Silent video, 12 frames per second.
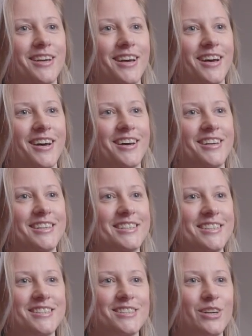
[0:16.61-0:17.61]
Uh,
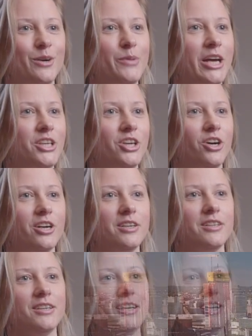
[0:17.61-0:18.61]
this is our backyard.